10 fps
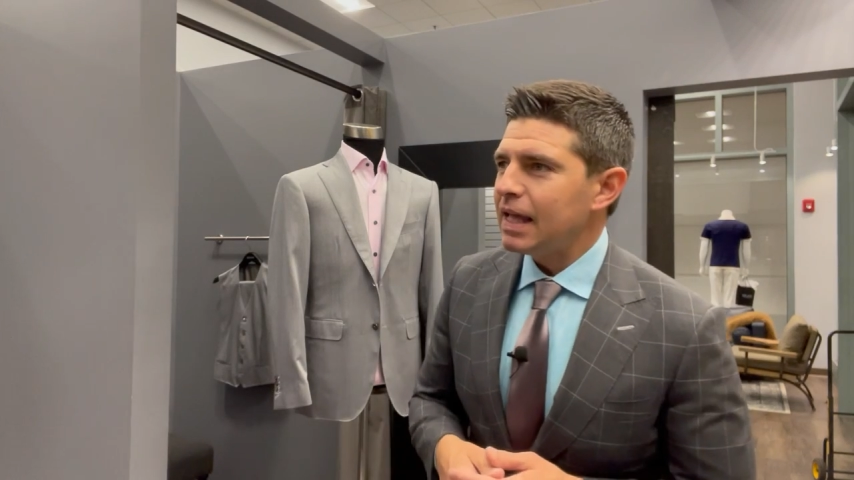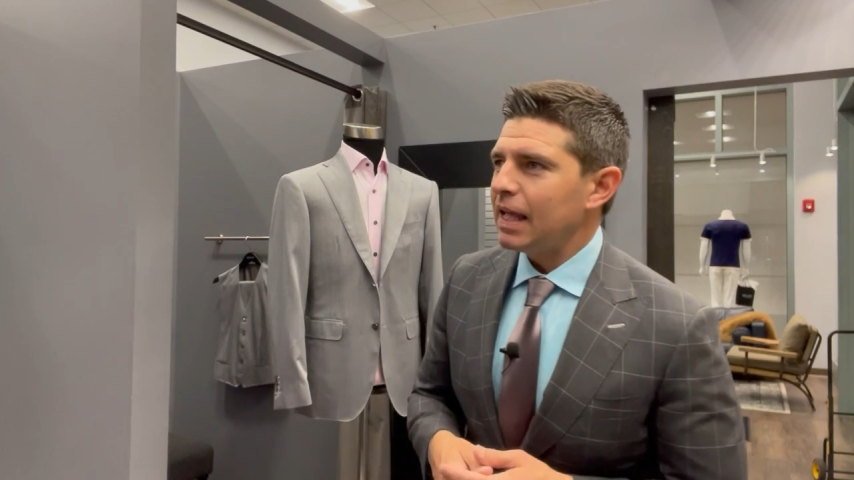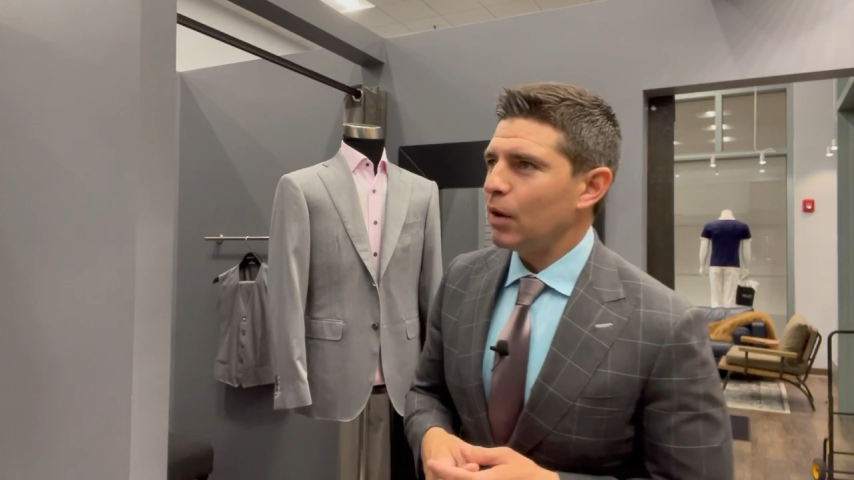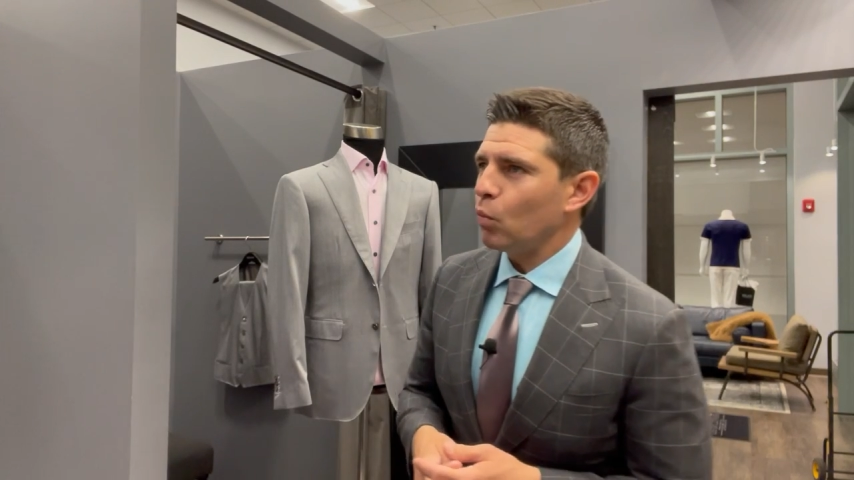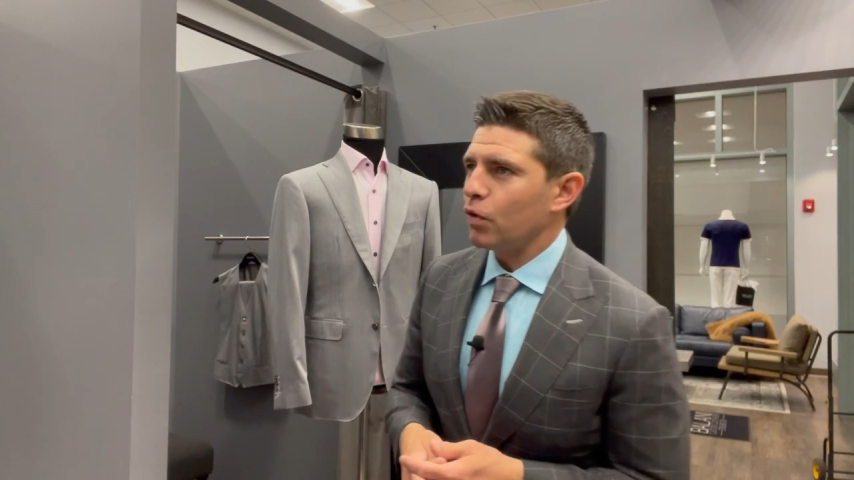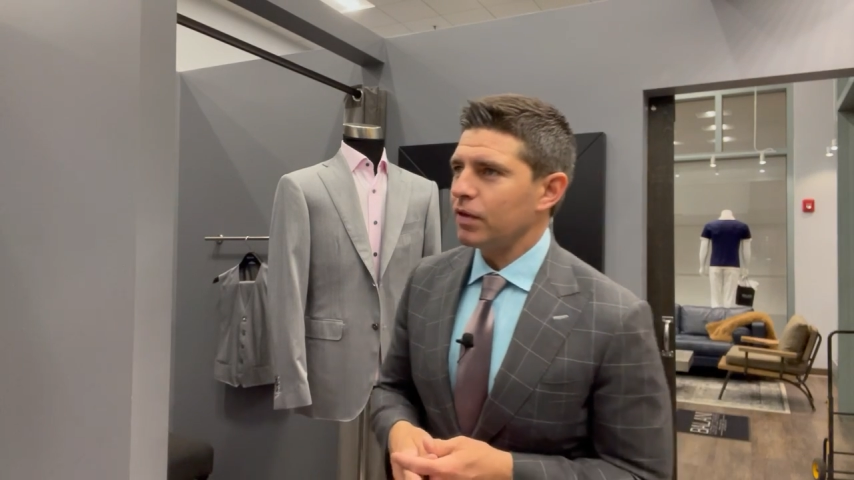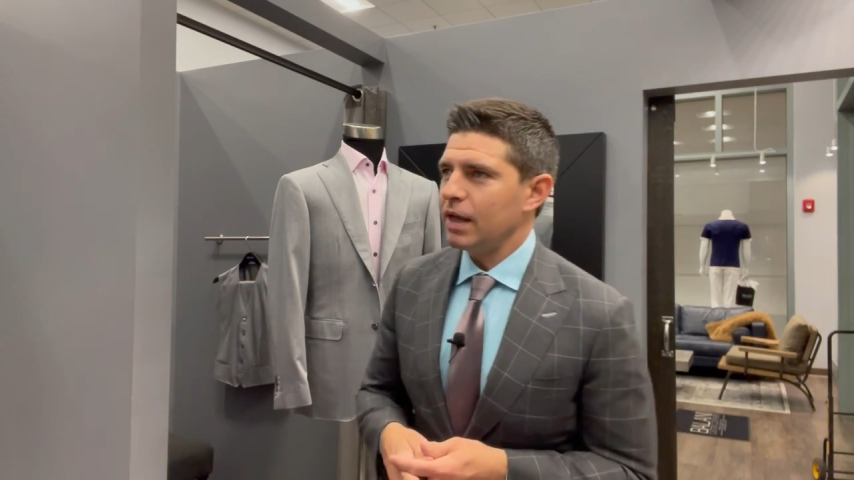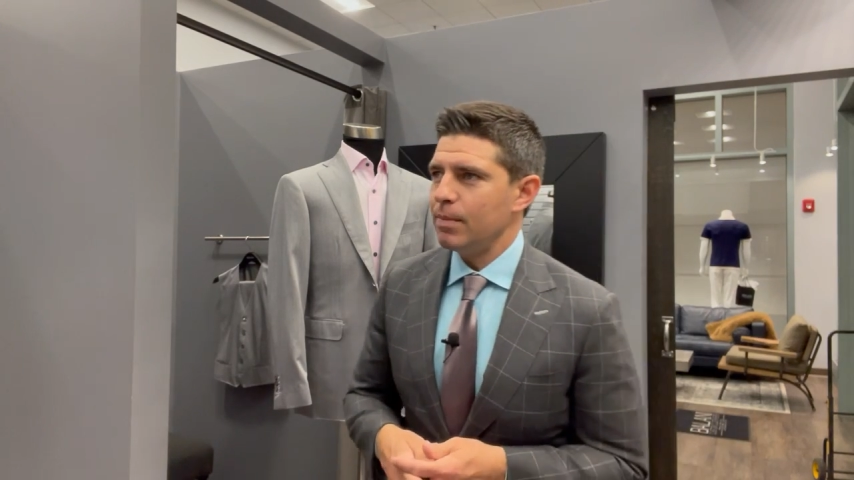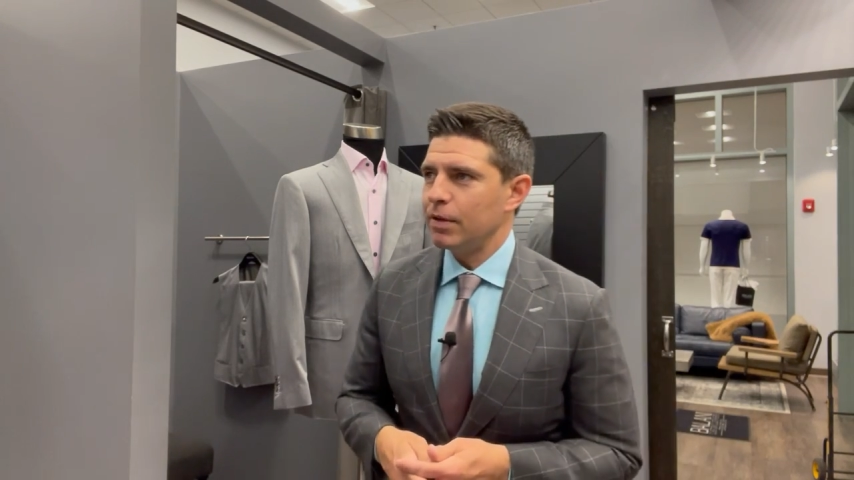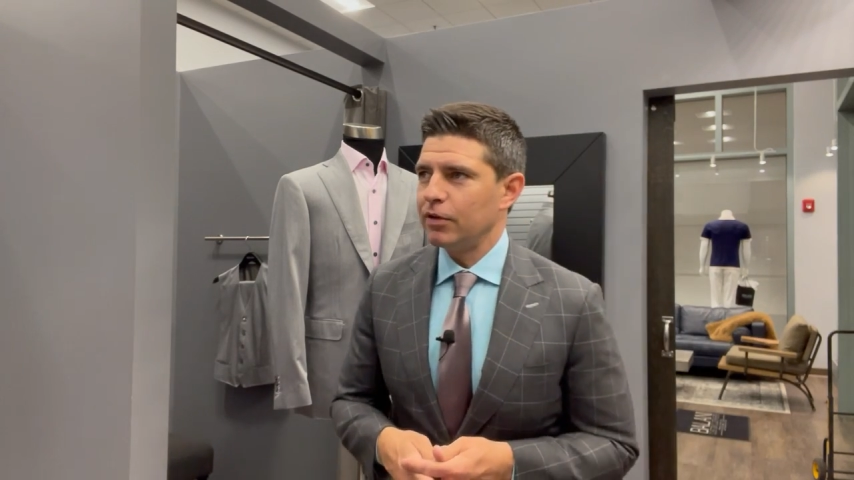It was
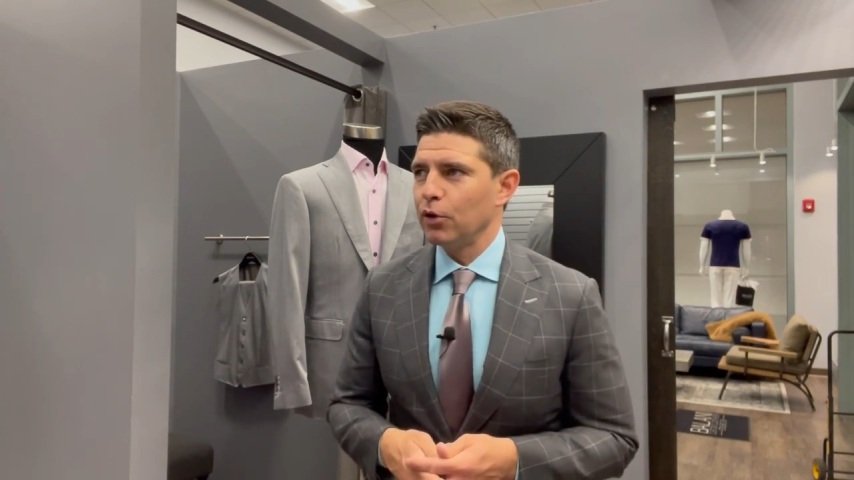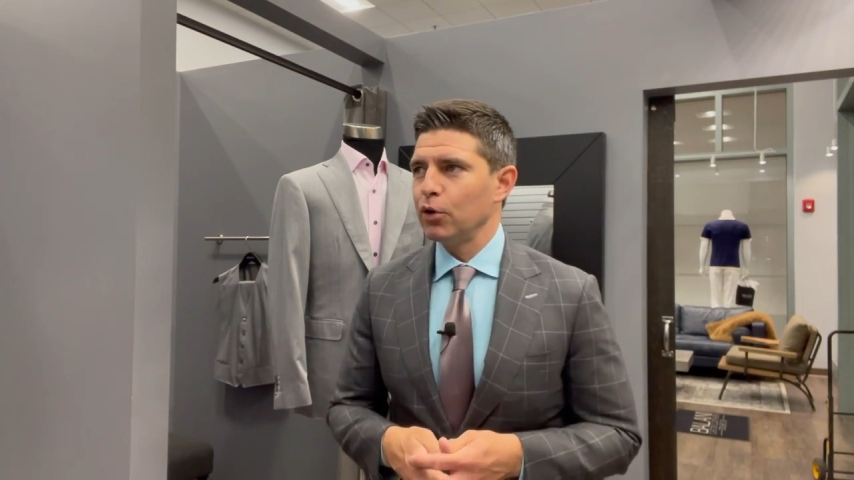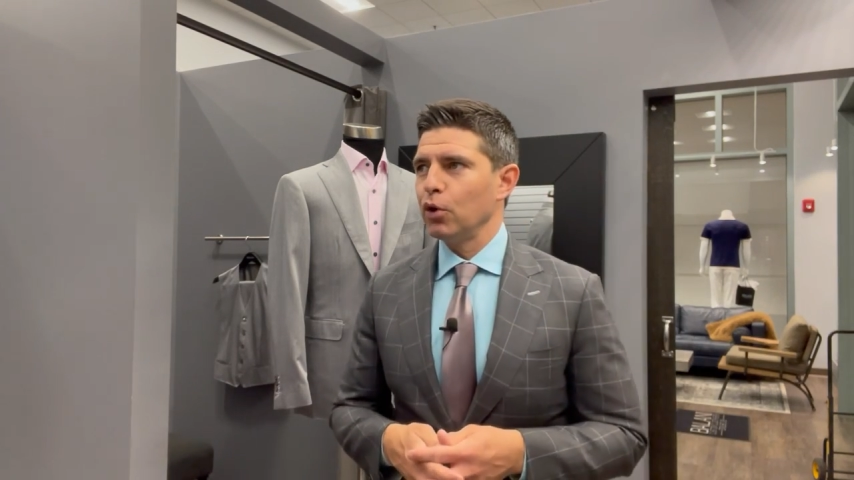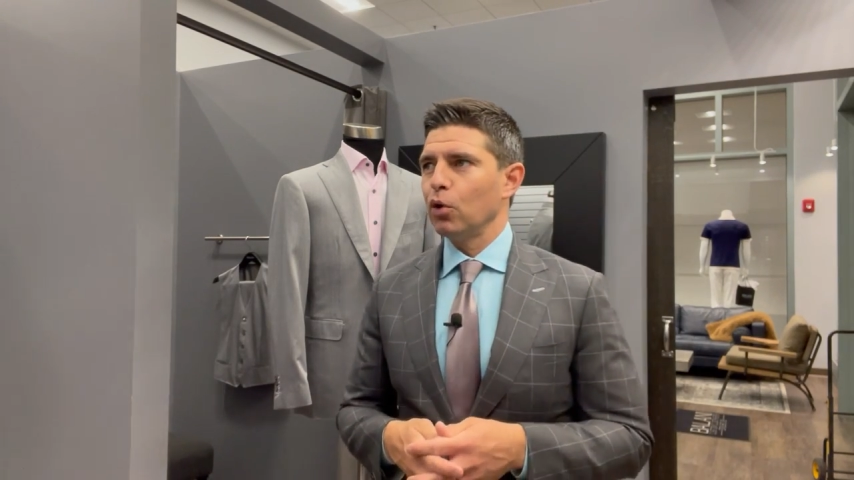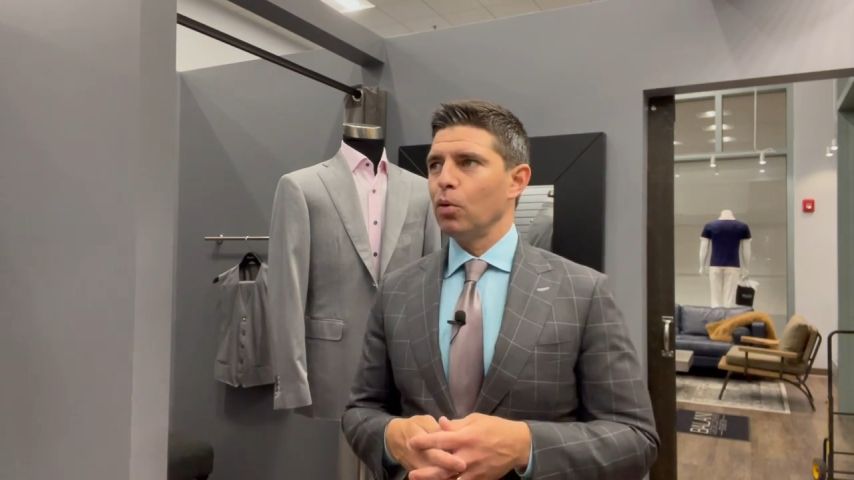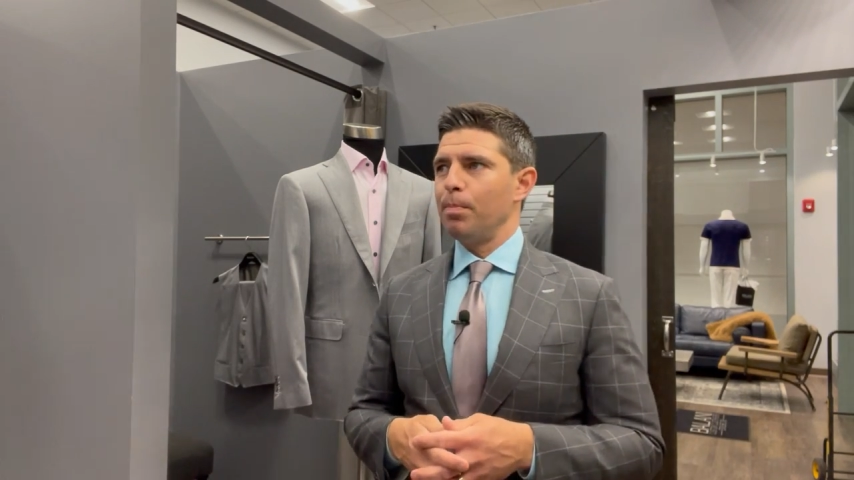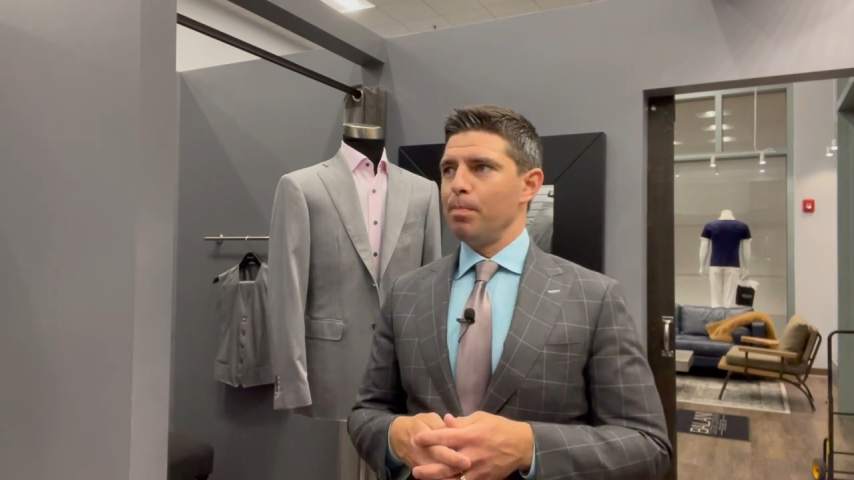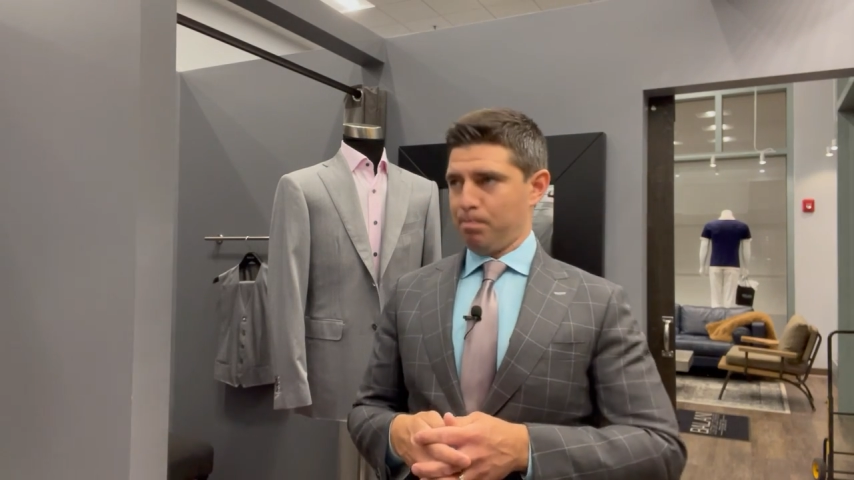a material